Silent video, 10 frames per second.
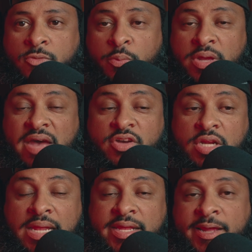Hope y'all have a good
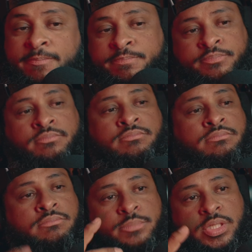holiday.
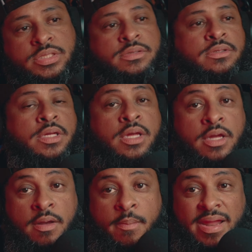Peace.
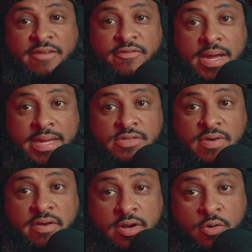Black Friday is
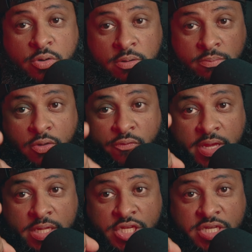right around the corner. Don't
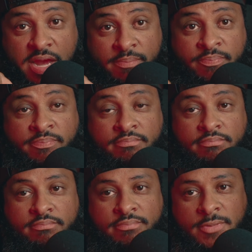forget to shop.
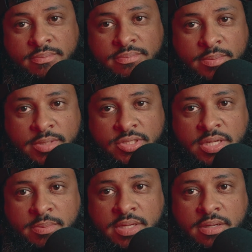No, I'm not
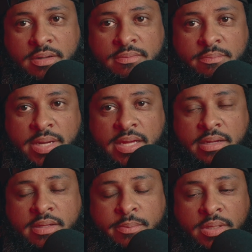trying to make y'all buy
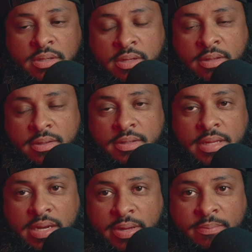anything, but
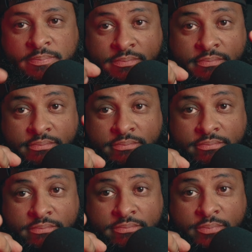anyway,
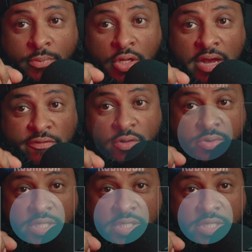look out for those